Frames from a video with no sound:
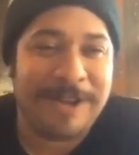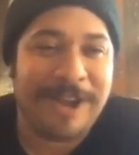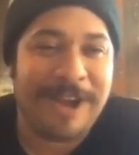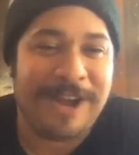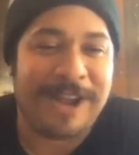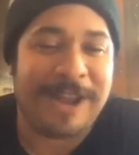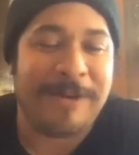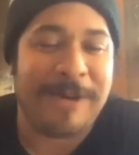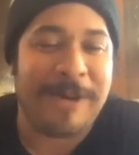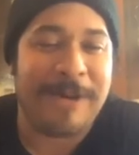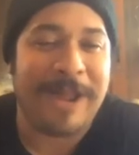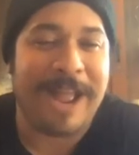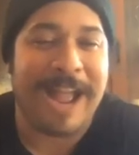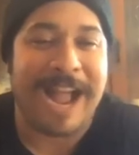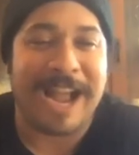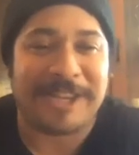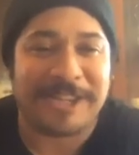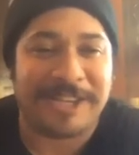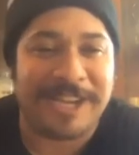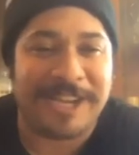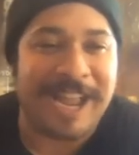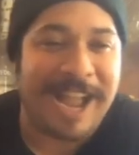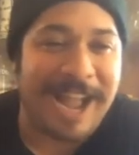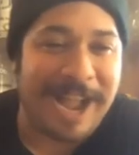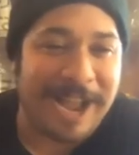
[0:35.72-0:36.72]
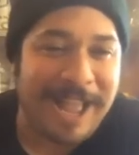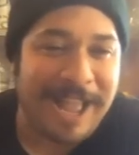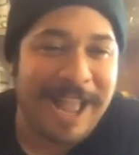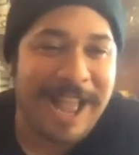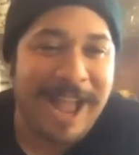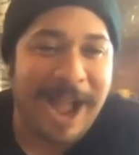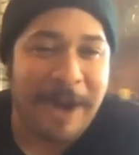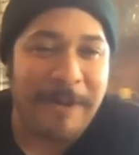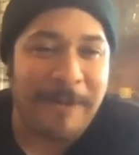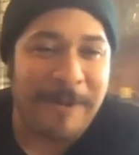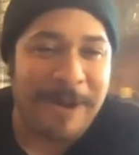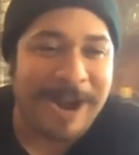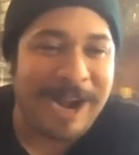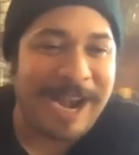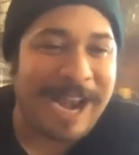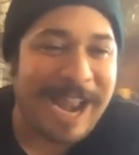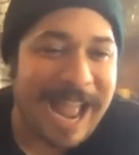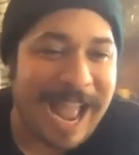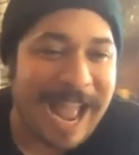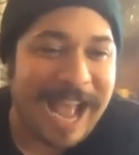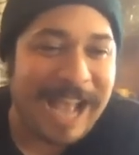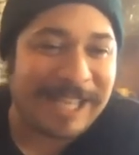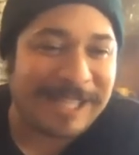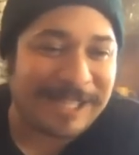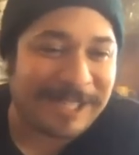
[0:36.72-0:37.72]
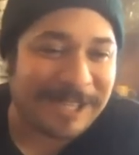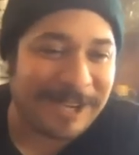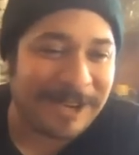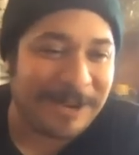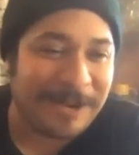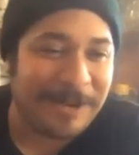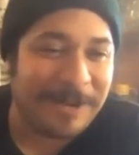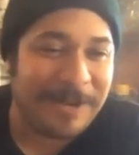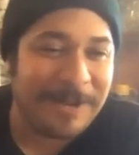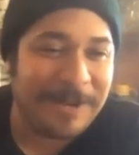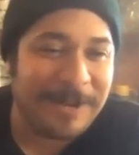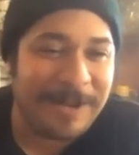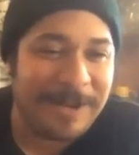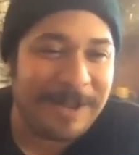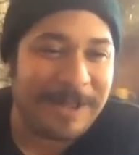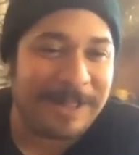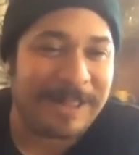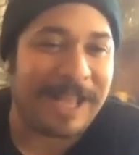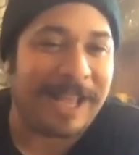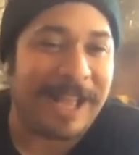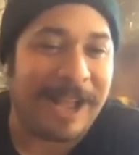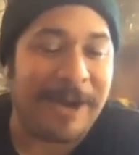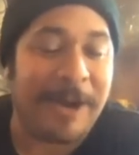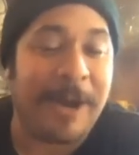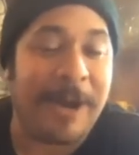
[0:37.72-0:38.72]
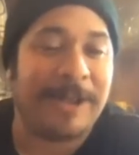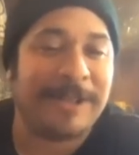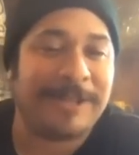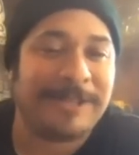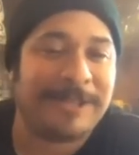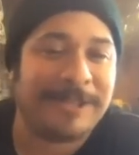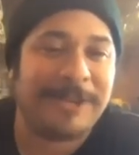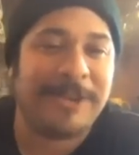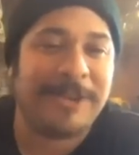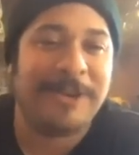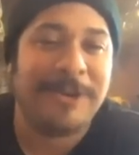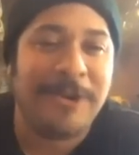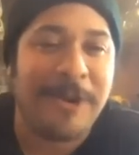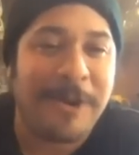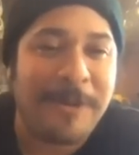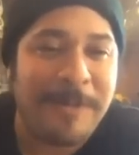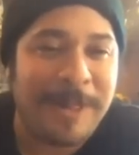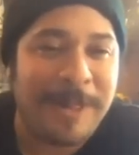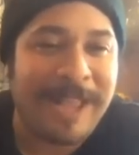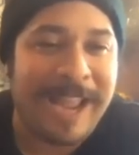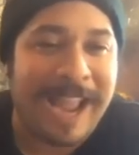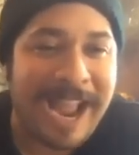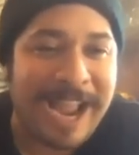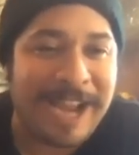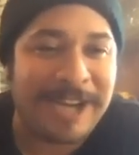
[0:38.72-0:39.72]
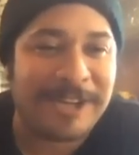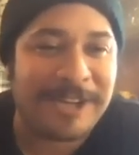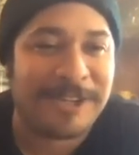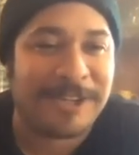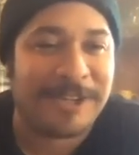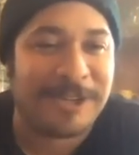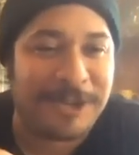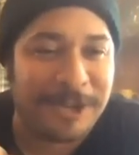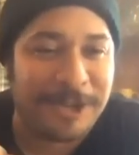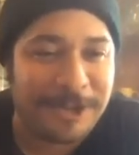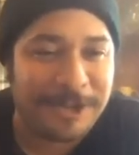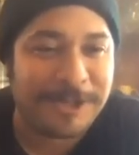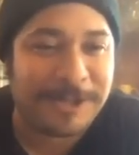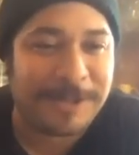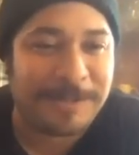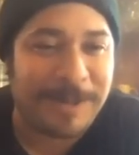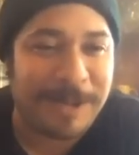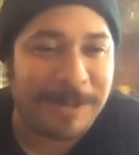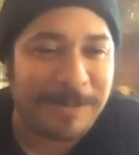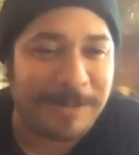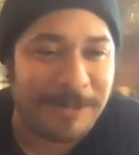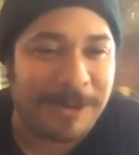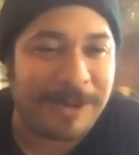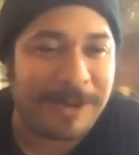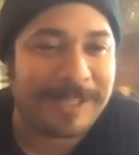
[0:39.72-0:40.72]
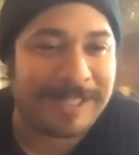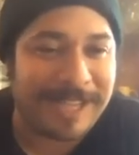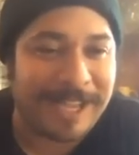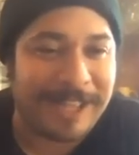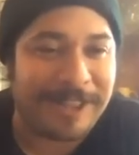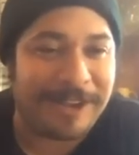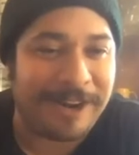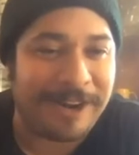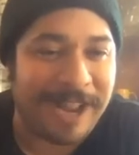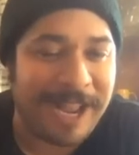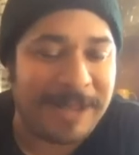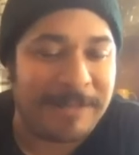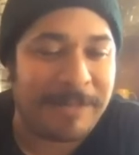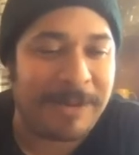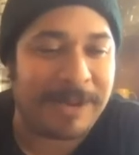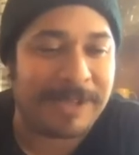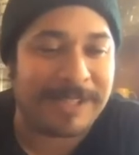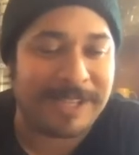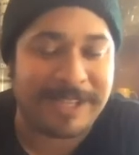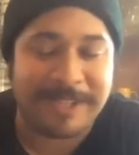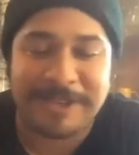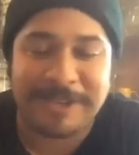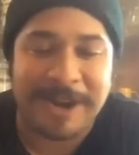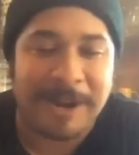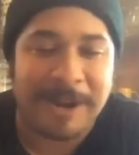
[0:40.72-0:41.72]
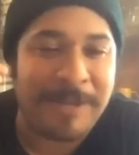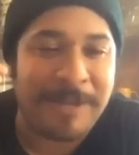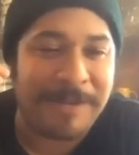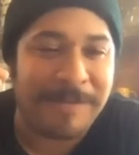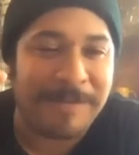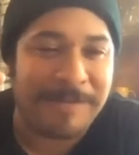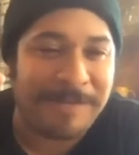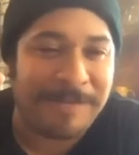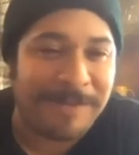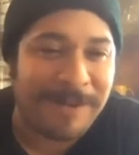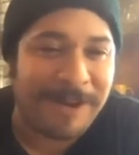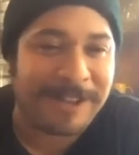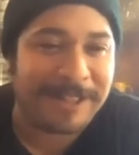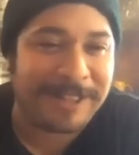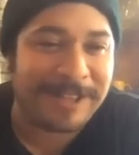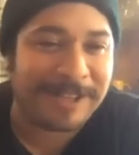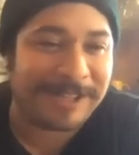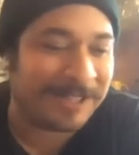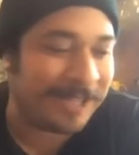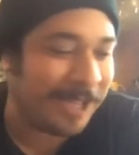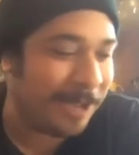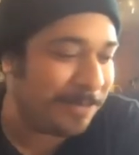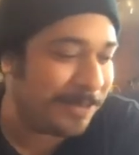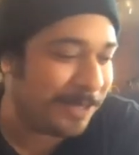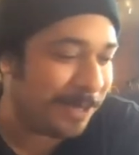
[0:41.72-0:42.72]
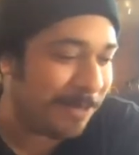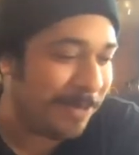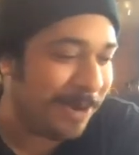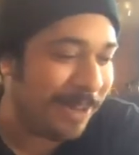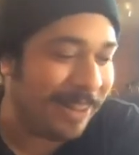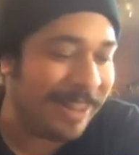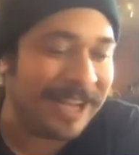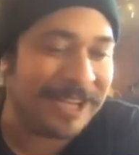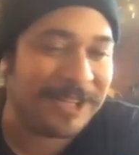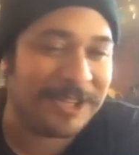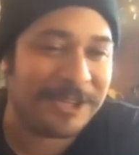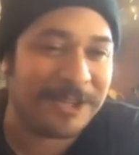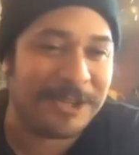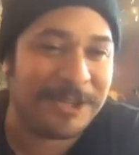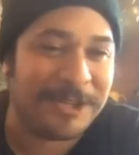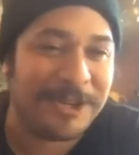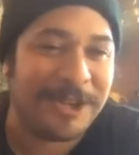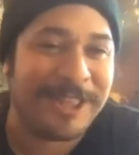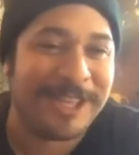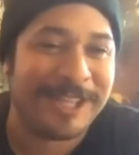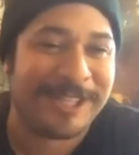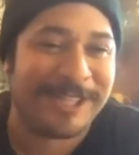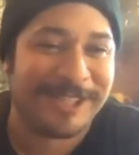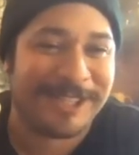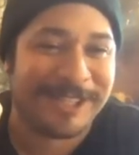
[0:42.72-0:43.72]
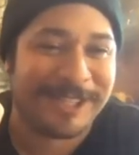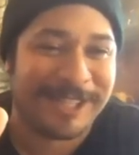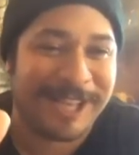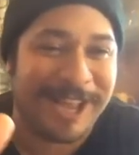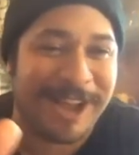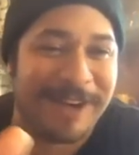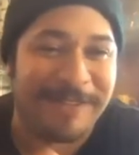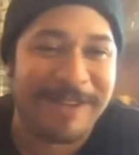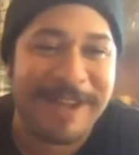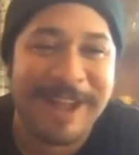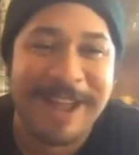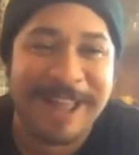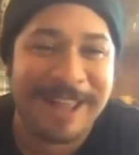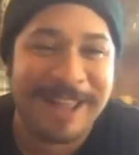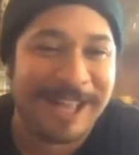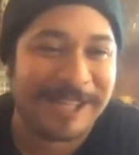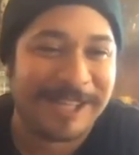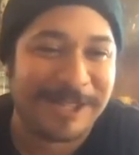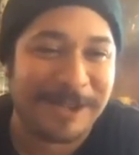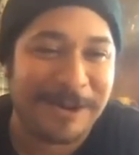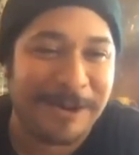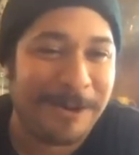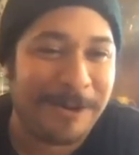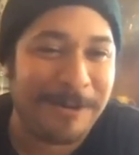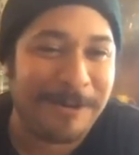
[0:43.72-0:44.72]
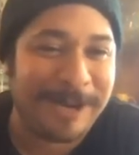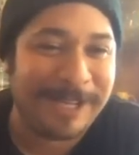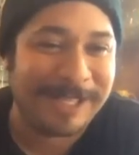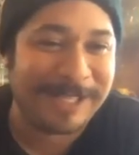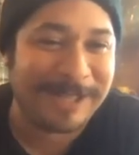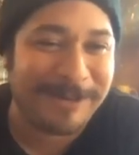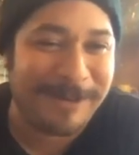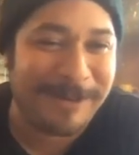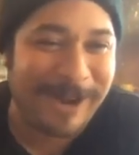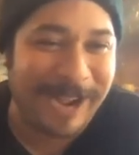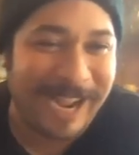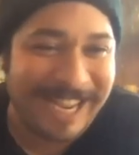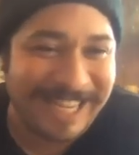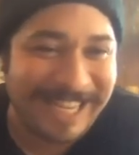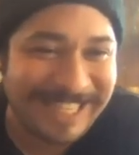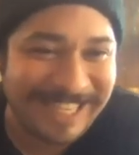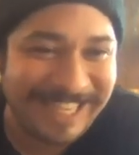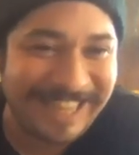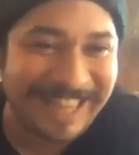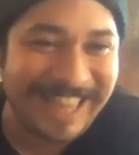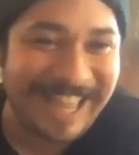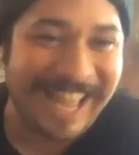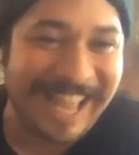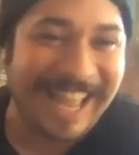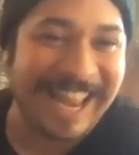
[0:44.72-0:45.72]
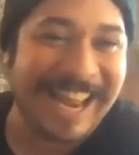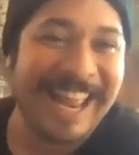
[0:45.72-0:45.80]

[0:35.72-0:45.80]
Okay, wait, actually, yeah, I wanted to ask you. So you normally I introduce people and say their name, but I was like, dude, I'm going to fuck this up, so I'm going to let you do this yourself. That's the whole reason why I did that.